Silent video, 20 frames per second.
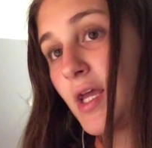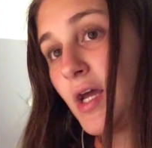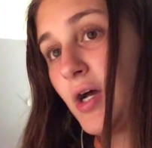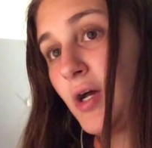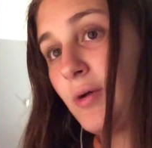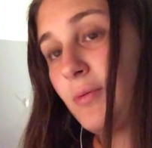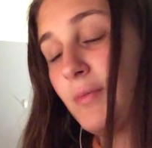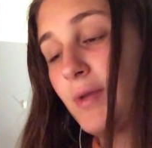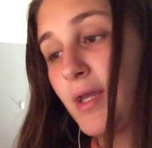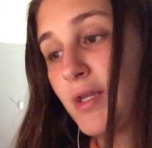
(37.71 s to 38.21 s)

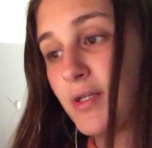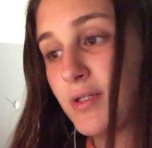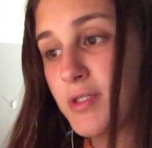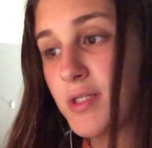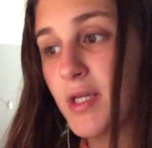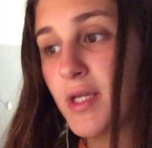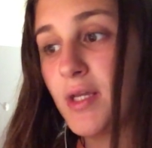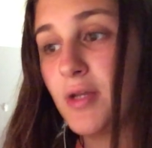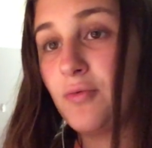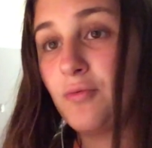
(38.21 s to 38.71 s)

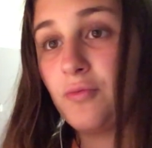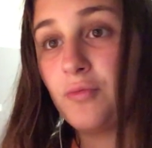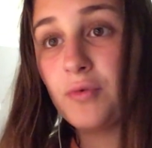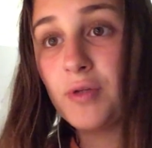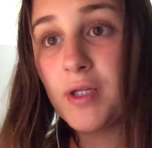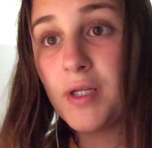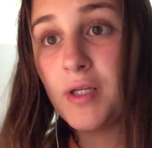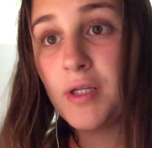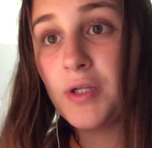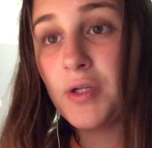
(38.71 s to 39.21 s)
annotate, and
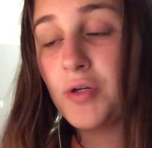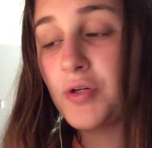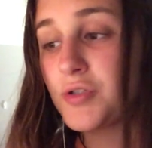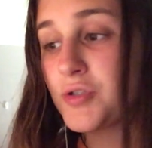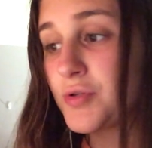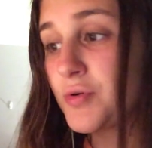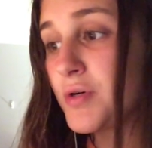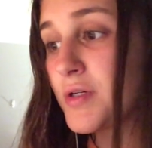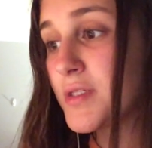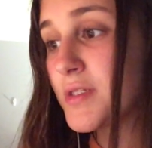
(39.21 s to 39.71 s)
read your
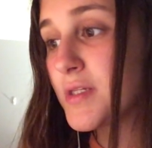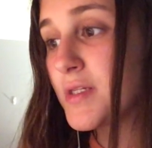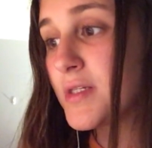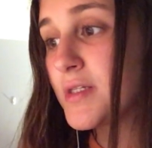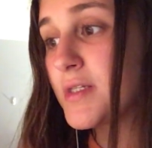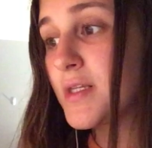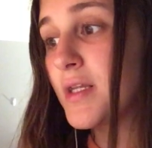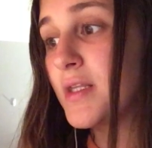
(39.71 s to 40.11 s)
sources,